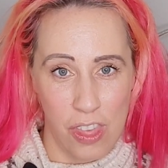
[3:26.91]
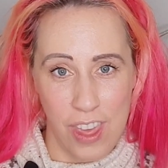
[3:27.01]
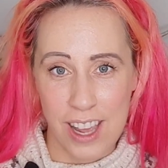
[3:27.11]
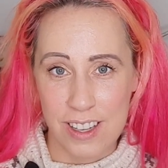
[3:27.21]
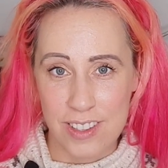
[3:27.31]

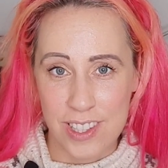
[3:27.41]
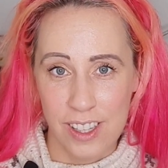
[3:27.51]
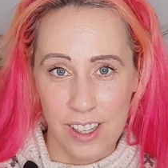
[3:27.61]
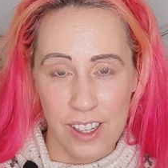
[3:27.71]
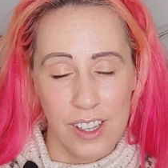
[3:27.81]
things.
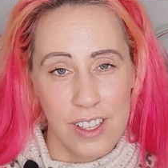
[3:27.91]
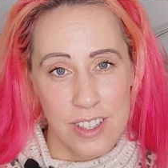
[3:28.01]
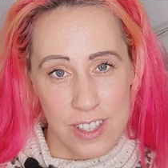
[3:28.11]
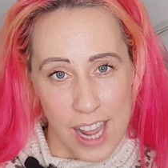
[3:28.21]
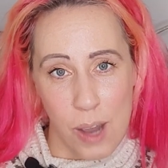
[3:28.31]

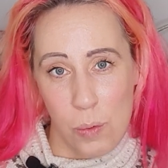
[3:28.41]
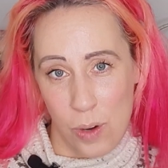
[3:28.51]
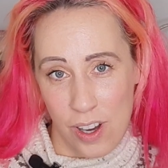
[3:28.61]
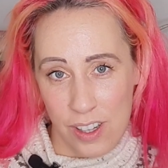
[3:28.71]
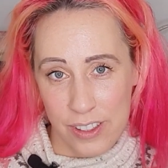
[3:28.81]
Now
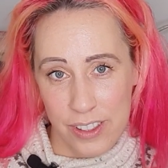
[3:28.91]
what?